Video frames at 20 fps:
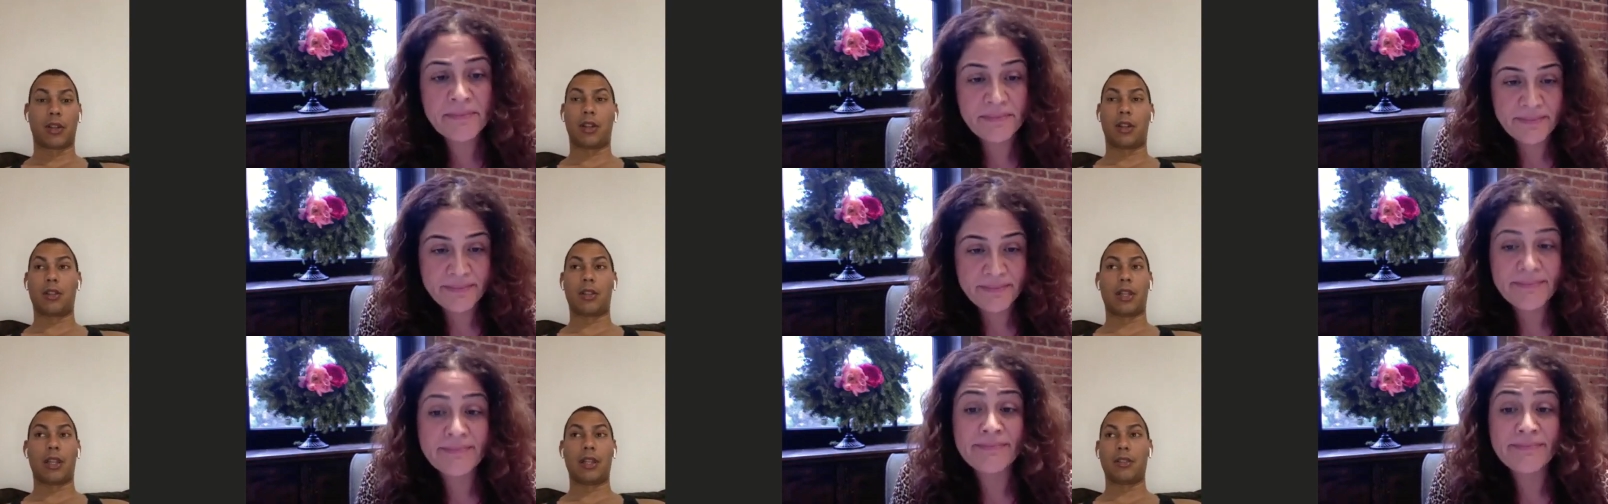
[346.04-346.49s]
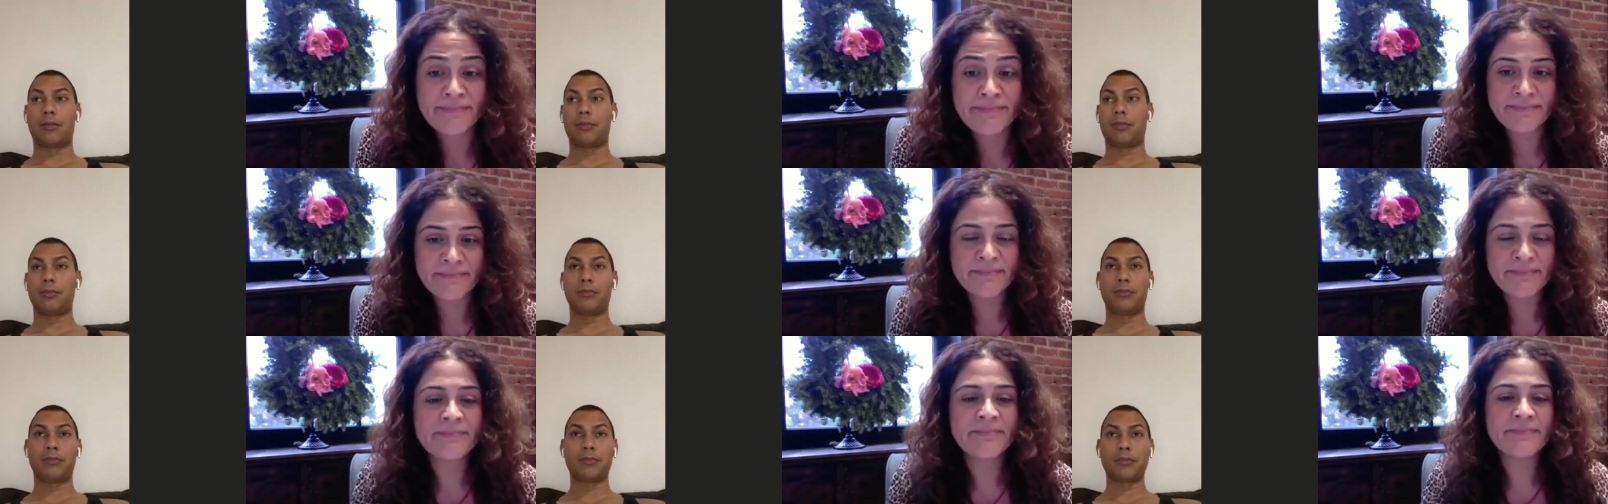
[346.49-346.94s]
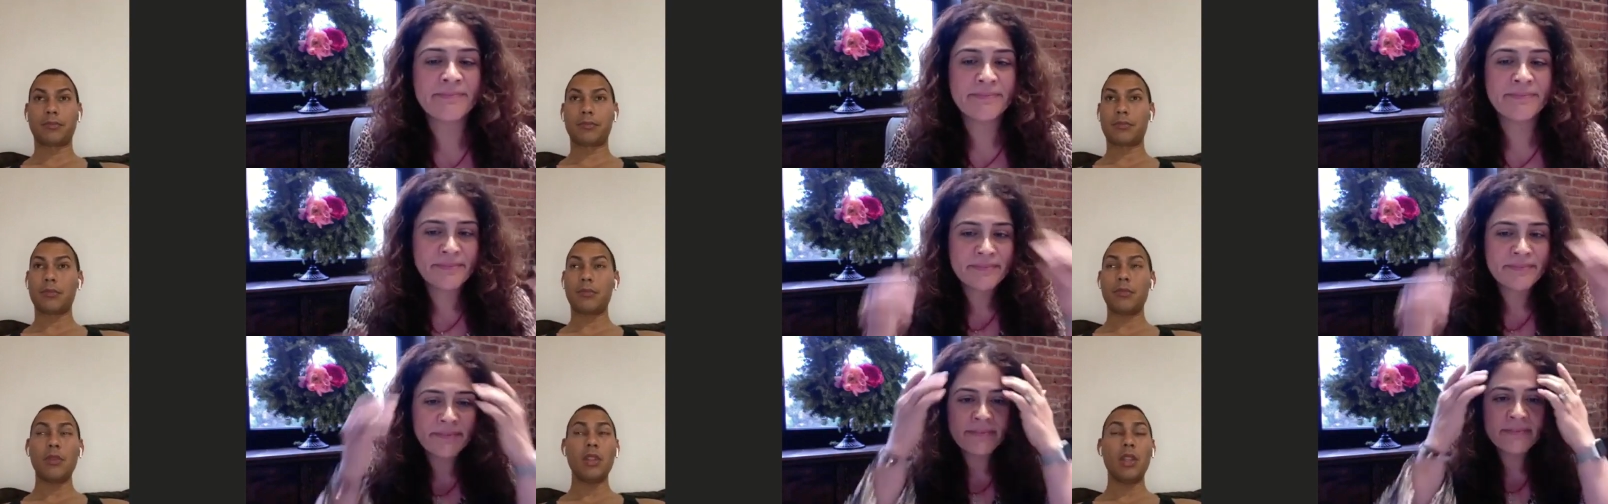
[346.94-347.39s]
Speaker 1: are like
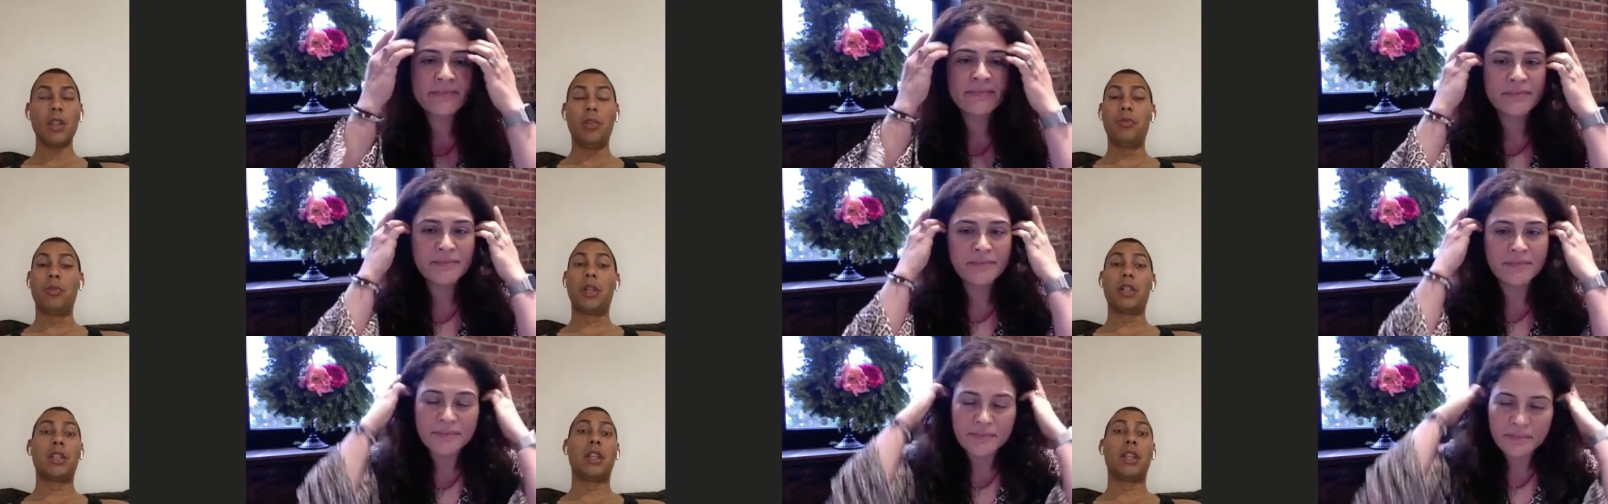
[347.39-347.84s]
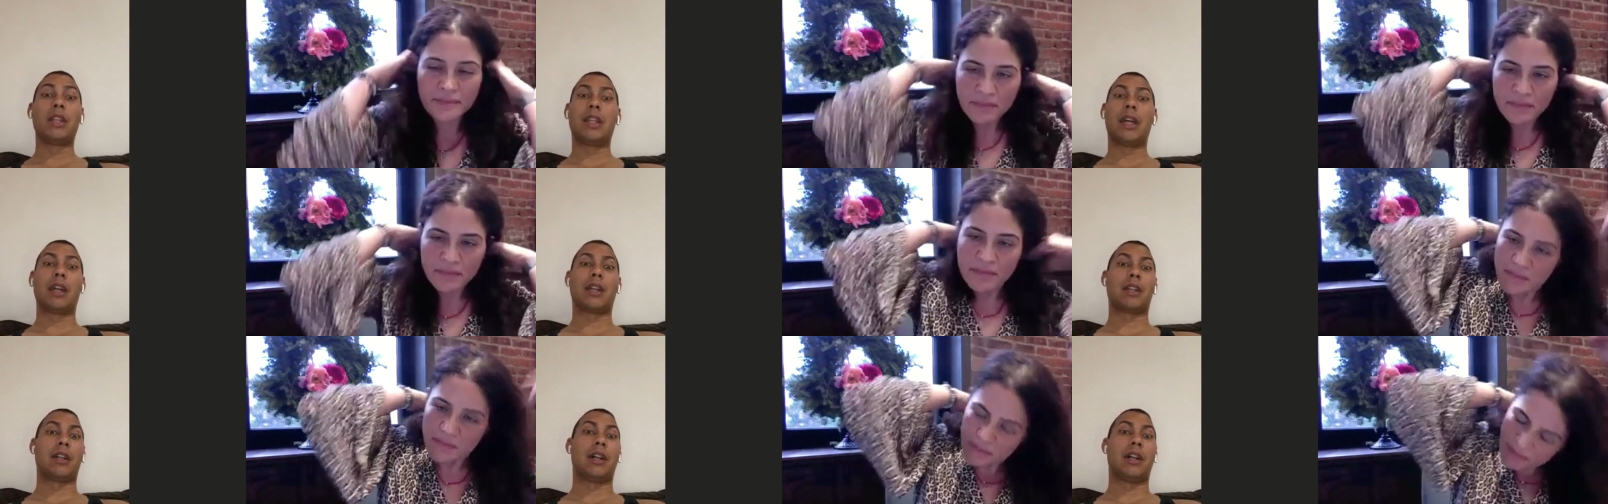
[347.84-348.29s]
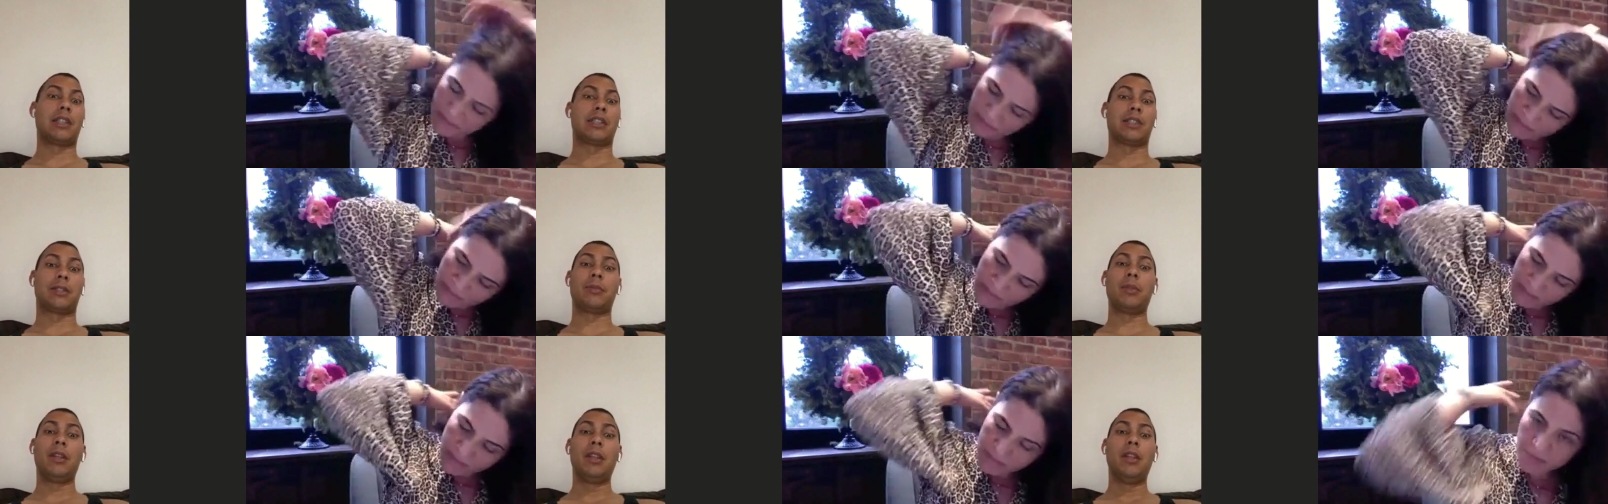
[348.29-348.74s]
really in that
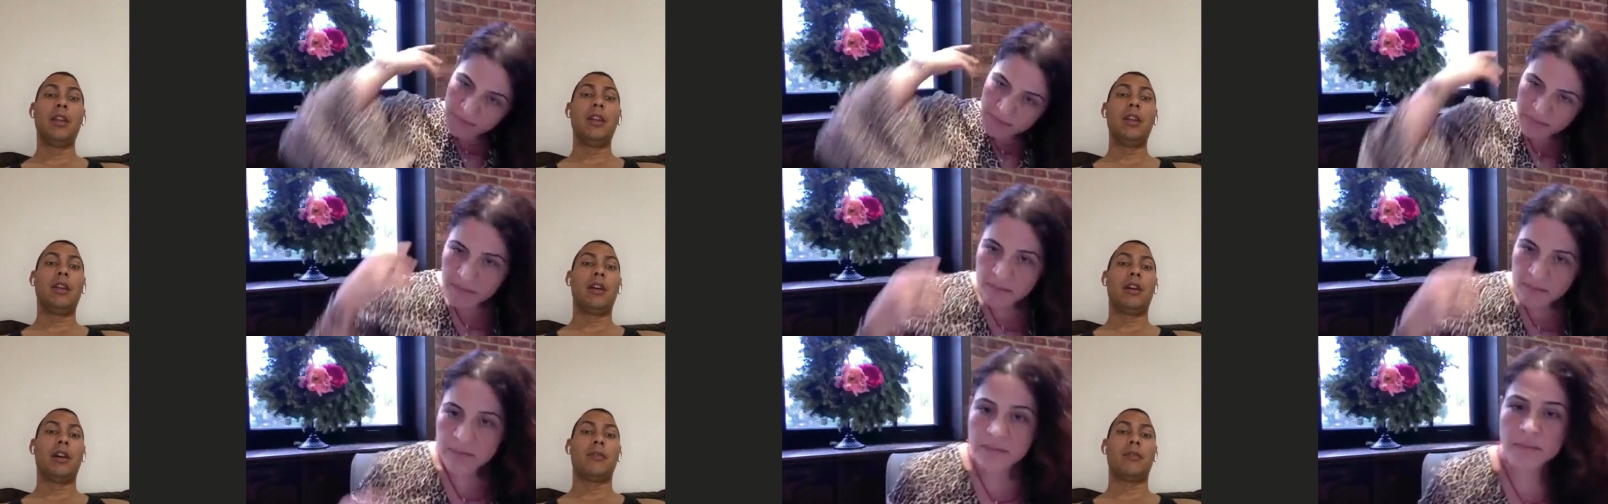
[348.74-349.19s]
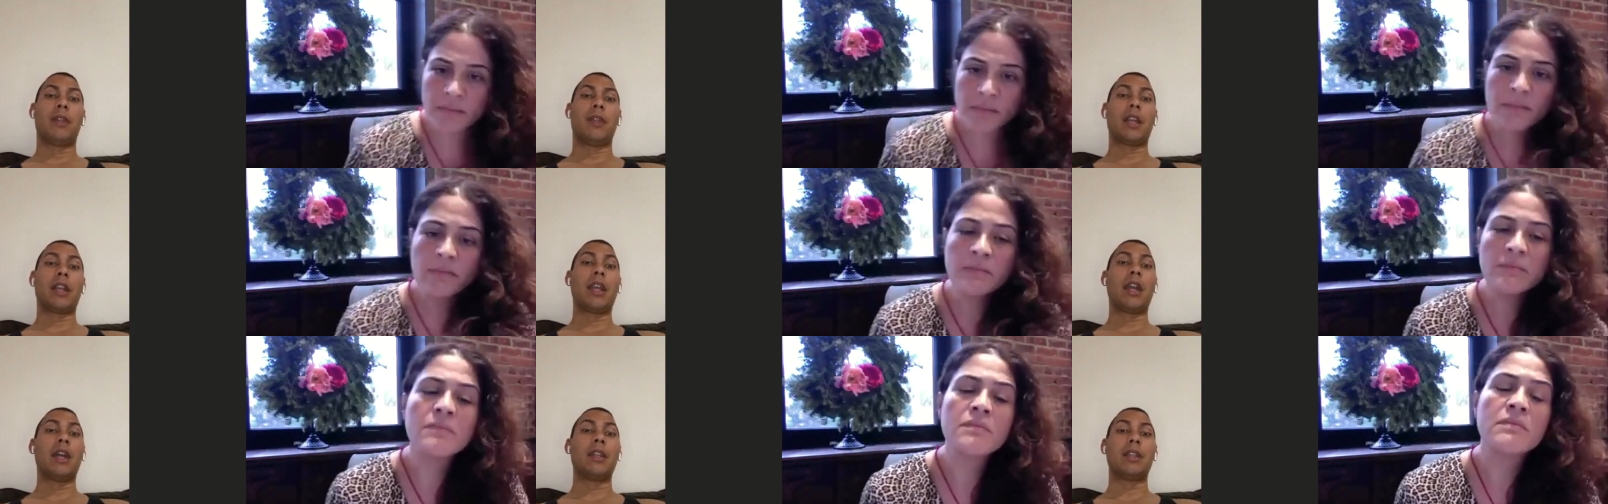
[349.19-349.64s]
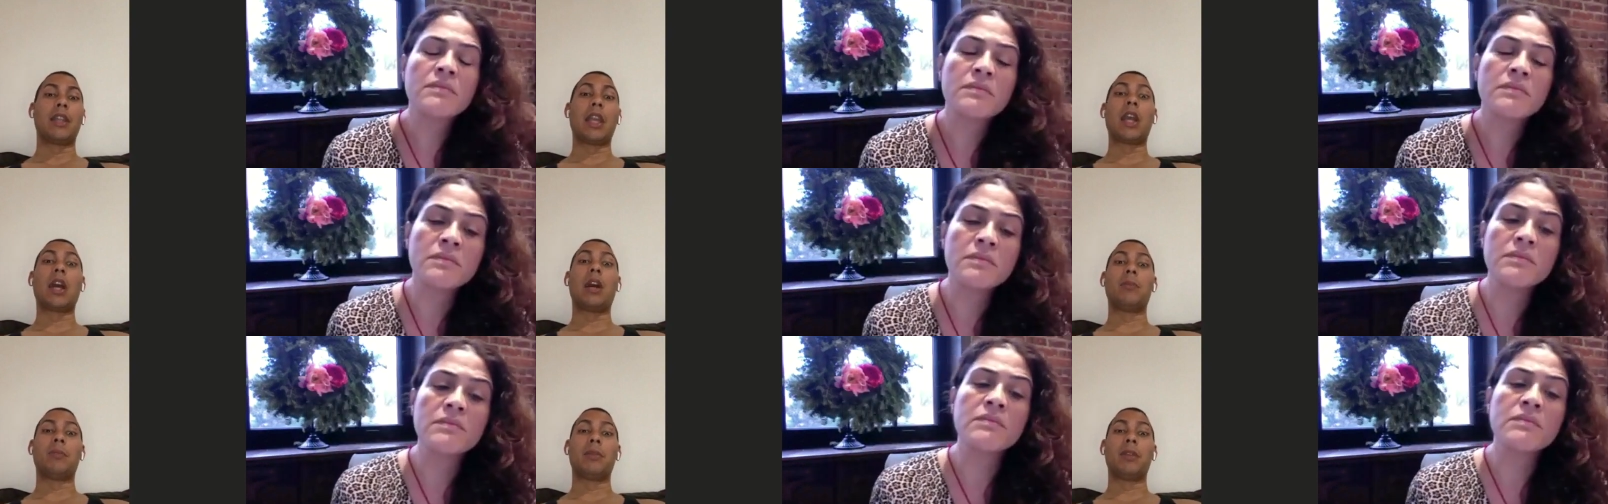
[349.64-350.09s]
cusp of like
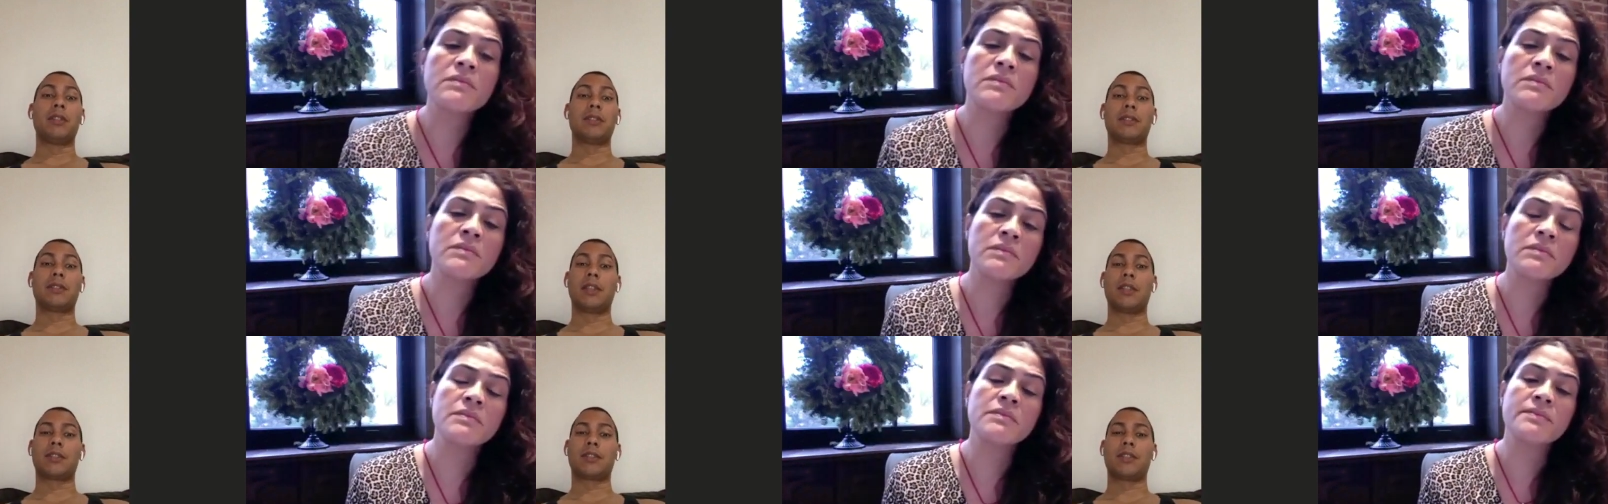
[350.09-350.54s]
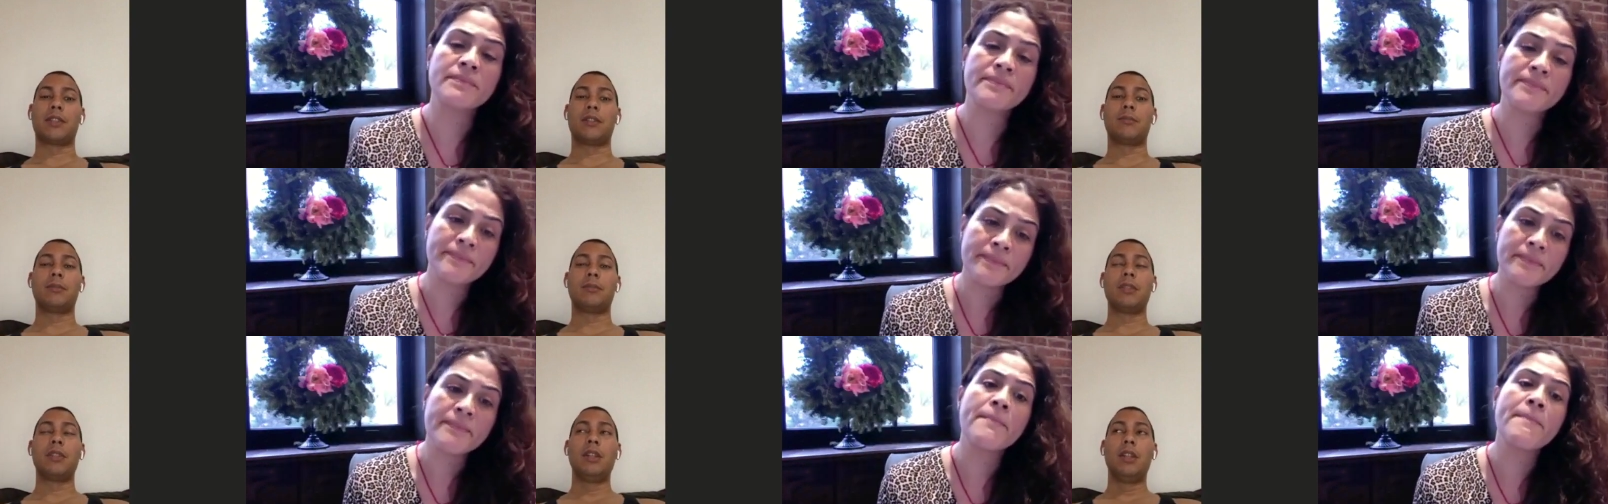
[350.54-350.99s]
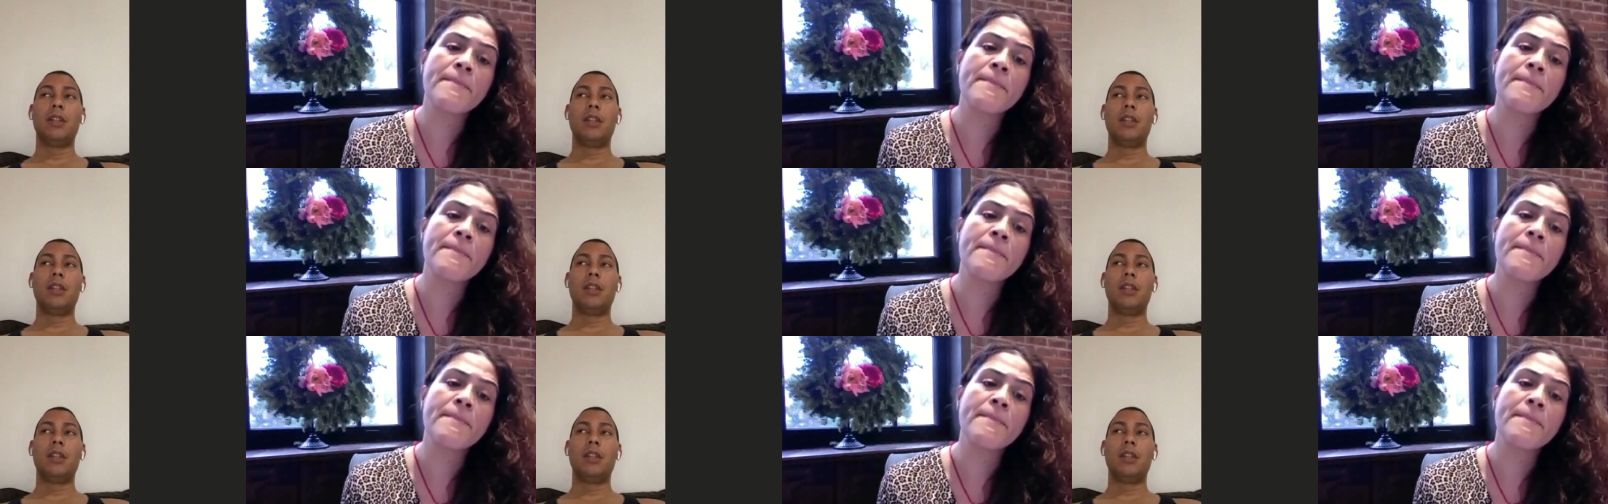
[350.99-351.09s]
ending up in the system,